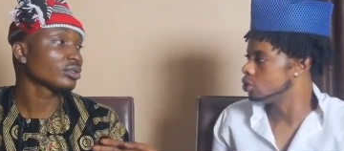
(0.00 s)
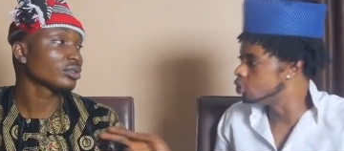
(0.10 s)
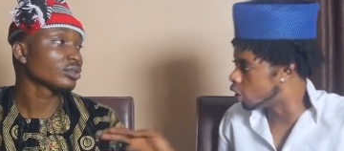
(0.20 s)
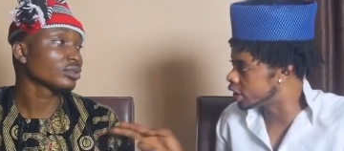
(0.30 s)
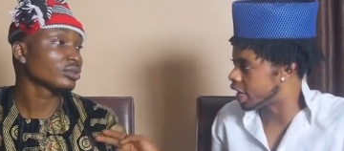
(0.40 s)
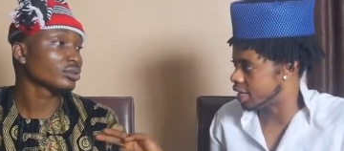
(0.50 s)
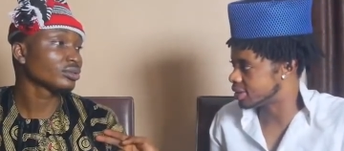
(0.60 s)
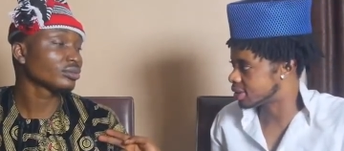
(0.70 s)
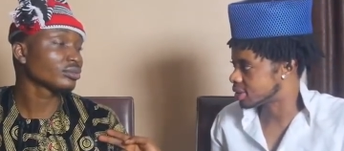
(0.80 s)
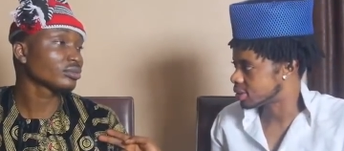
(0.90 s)
Speaker 1: You don't
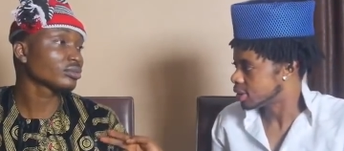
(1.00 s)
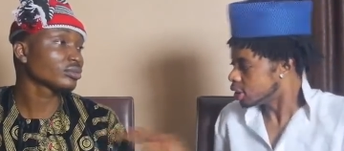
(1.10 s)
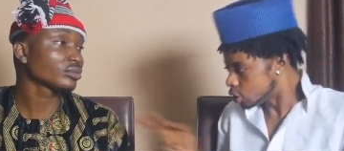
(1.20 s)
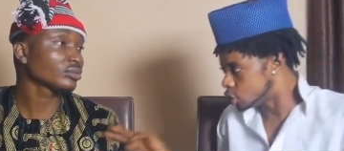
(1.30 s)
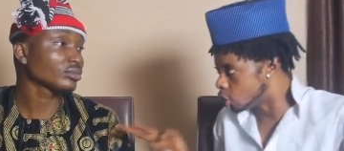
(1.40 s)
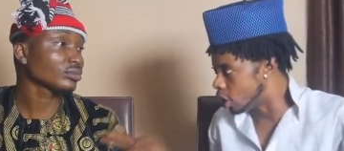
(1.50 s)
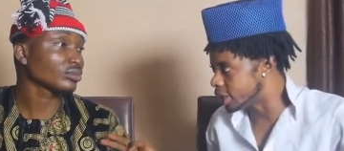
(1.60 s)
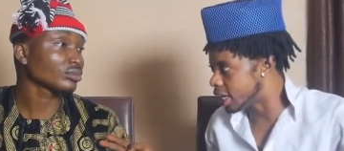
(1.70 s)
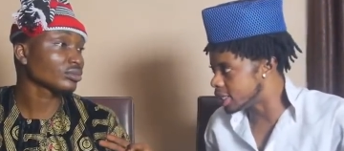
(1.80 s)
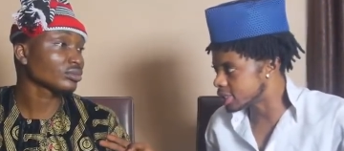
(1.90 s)
get, mm. you
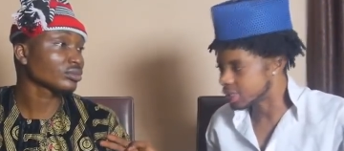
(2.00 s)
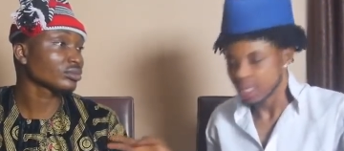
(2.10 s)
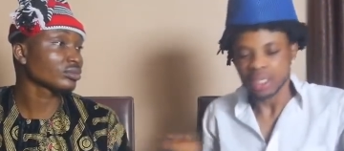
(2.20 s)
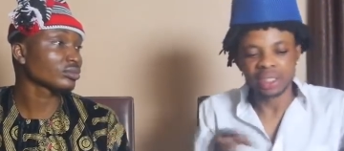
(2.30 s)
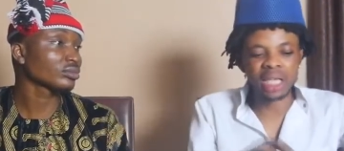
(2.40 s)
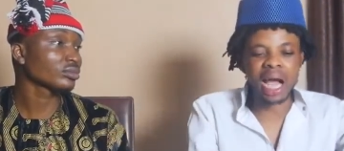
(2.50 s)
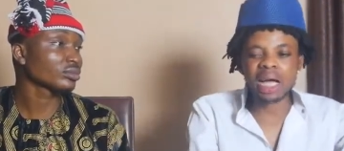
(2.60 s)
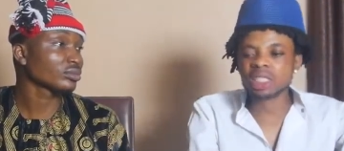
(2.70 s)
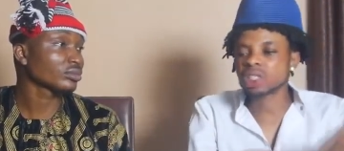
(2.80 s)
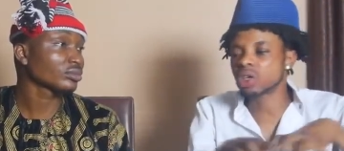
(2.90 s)
don't get. There
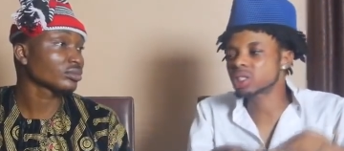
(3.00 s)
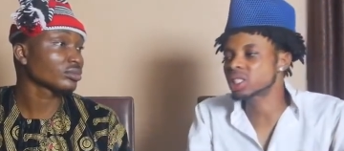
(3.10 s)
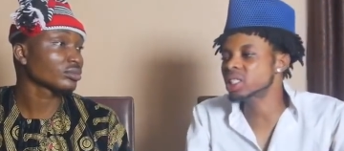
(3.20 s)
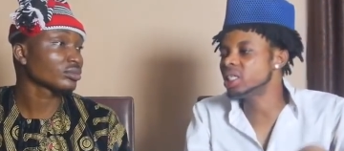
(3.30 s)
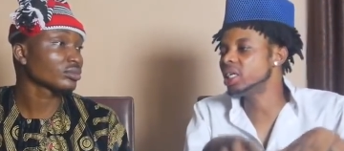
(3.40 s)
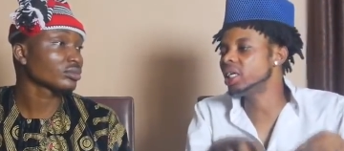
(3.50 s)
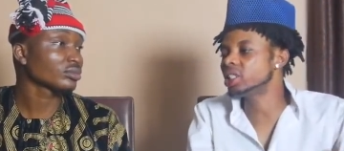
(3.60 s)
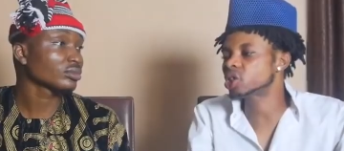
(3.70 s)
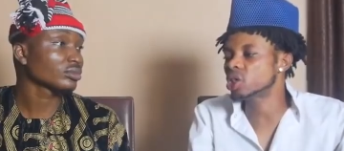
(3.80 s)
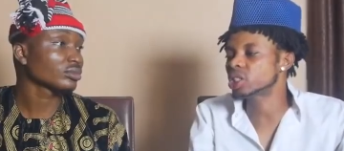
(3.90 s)
are something in
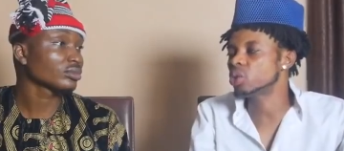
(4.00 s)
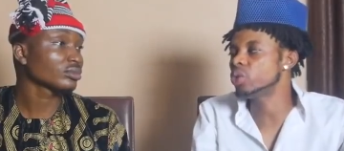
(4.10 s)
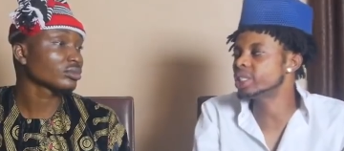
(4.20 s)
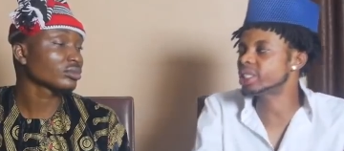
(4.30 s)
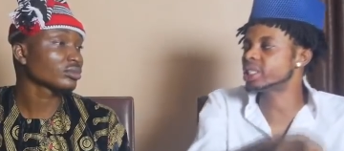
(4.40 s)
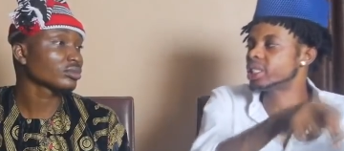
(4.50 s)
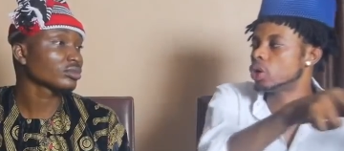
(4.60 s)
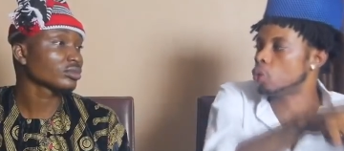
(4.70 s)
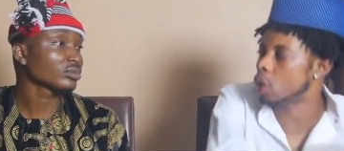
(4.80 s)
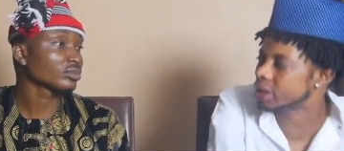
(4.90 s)
relationship which is
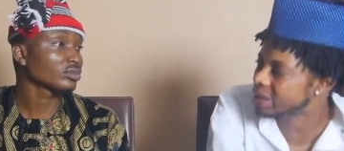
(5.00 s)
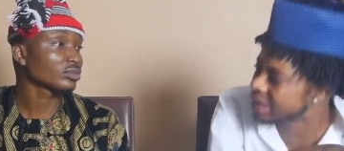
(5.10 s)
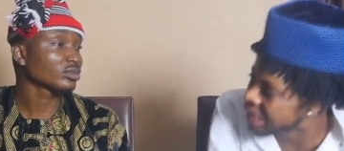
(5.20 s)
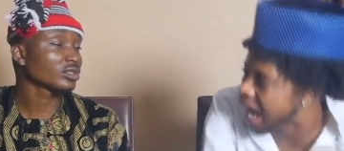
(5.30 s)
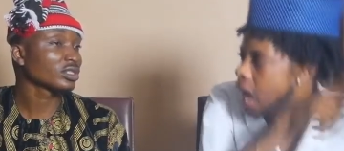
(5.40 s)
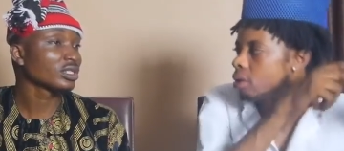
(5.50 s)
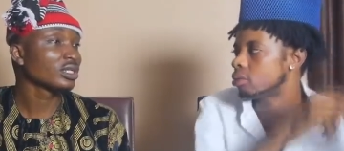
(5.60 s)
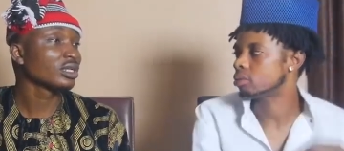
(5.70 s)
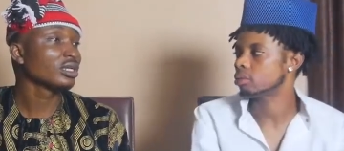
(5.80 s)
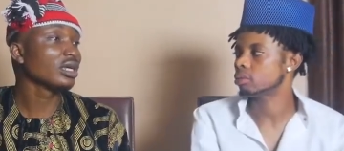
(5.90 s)
the water.
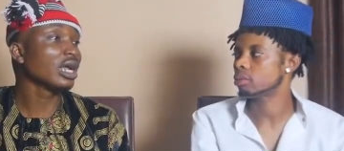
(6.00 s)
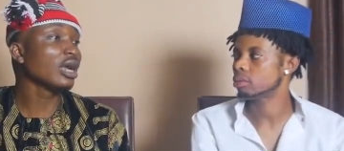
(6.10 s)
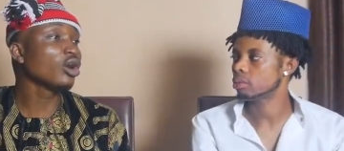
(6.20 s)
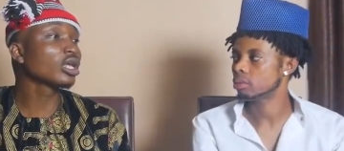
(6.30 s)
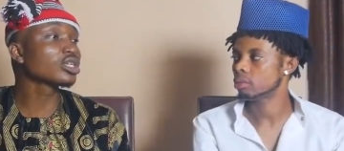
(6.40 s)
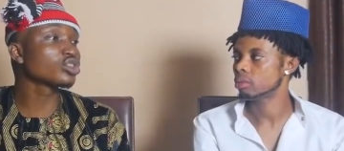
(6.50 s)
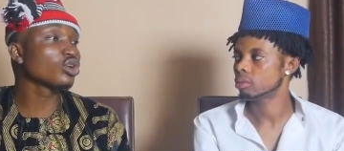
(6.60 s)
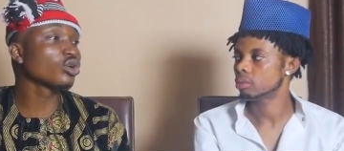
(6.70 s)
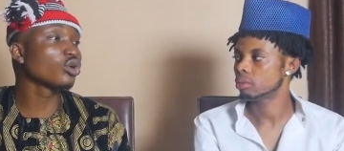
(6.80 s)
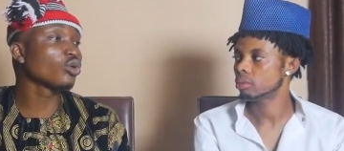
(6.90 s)
Uh, okay,
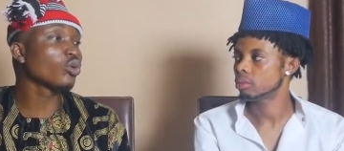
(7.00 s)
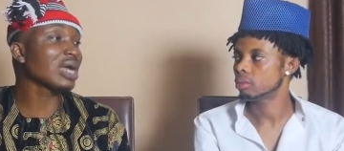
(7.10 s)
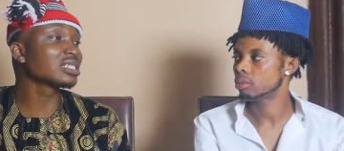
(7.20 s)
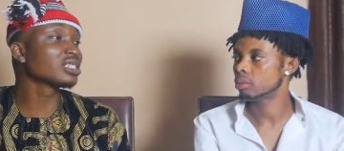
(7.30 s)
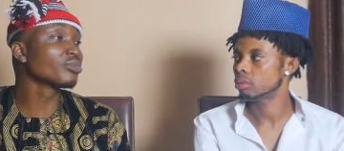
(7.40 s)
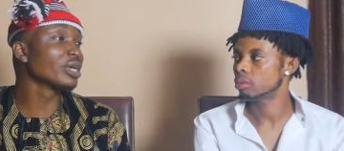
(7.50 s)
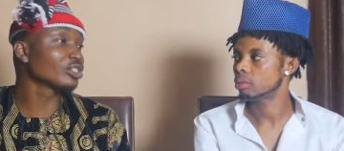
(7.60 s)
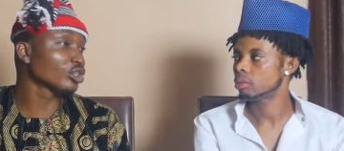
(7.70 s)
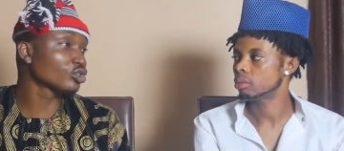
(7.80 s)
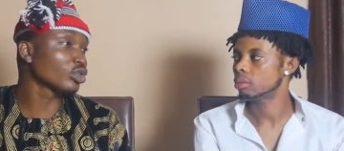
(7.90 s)
so why did you
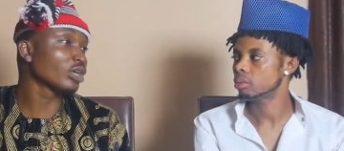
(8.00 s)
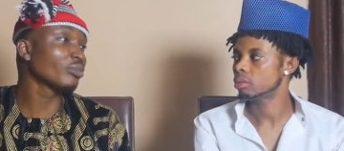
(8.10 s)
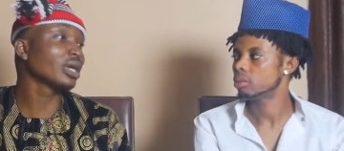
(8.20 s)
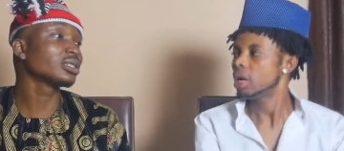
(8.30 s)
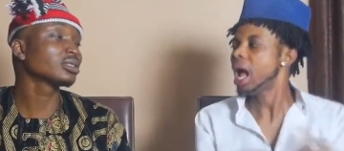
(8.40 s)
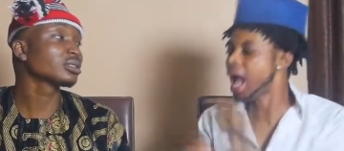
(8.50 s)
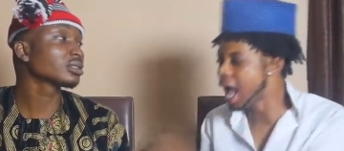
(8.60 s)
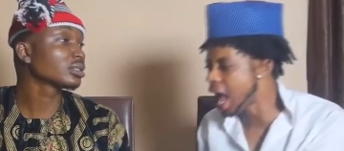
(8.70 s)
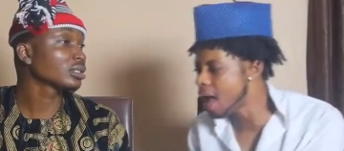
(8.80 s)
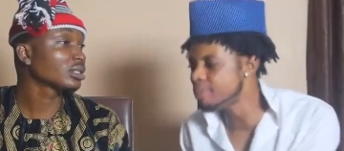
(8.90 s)
mention Suleman?
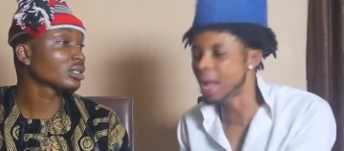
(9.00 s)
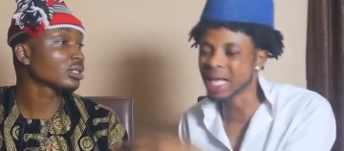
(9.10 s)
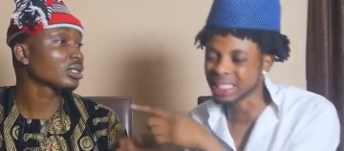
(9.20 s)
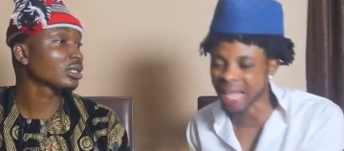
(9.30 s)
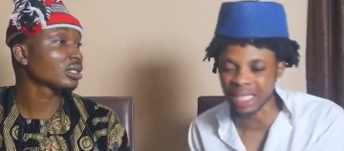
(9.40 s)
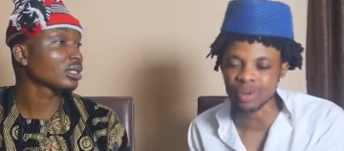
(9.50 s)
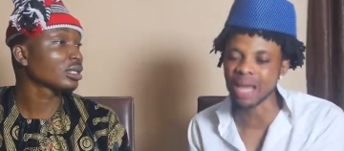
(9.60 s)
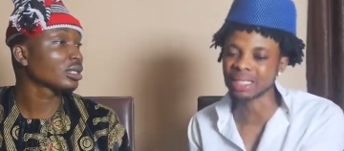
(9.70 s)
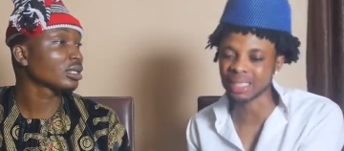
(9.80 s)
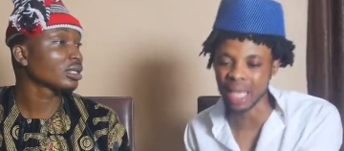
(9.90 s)
Eh, that's
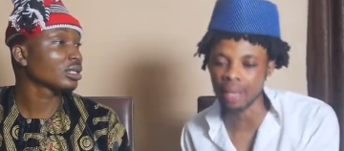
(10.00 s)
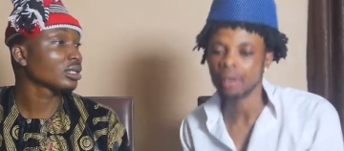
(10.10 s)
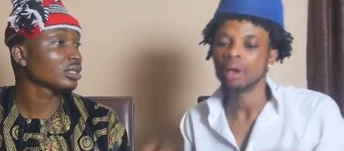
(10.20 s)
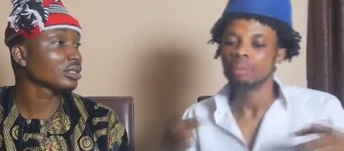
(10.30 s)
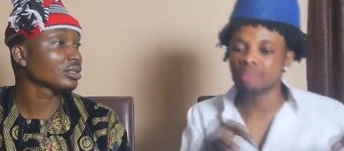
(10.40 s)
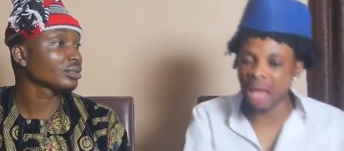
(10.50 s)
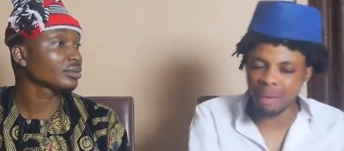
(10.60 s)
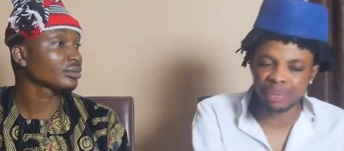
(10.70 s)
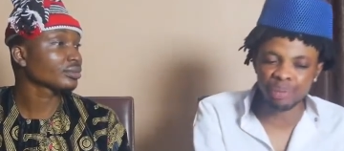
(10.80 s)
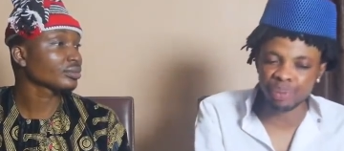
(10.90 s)
why I say
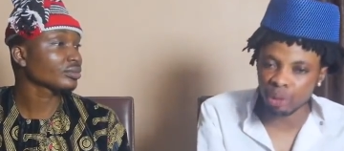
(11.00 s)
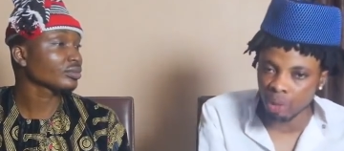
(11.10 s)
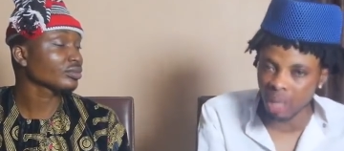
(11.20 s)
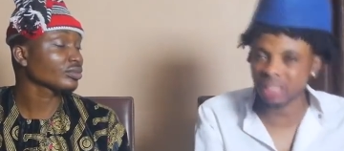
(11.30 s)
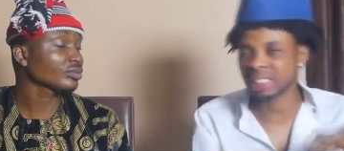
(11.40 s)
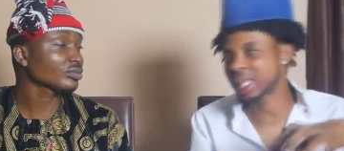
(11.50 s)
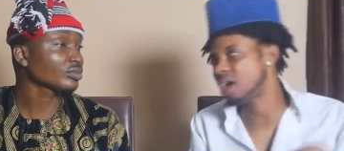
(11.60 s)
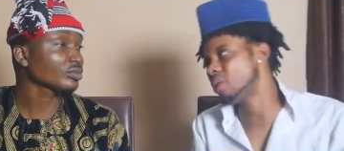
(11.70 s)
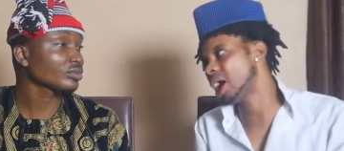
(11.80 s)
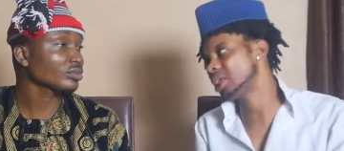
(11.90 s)
maybe because
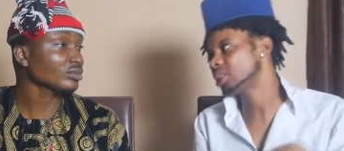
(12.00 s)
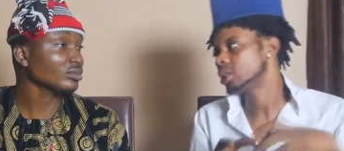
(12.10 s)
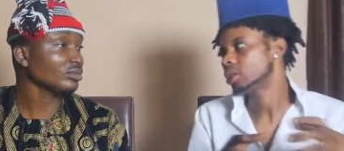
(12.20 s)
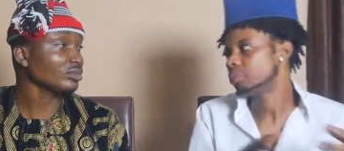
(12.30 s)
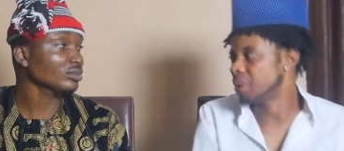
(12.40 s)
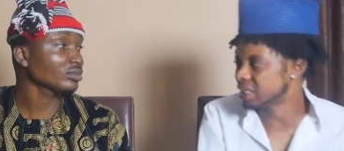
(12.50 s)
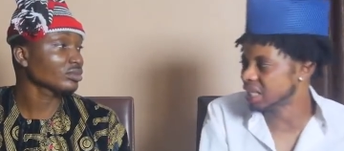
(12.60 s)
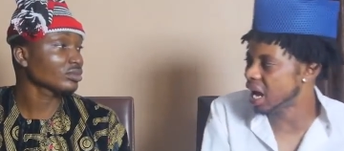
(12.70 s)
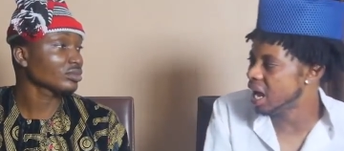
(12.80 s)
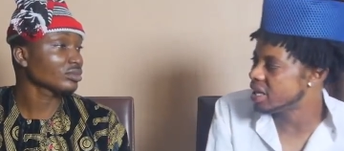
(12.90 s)
that one
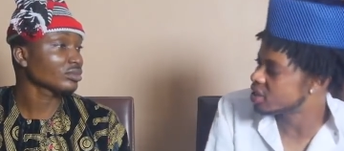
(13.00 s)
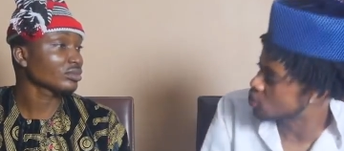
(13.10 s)
matter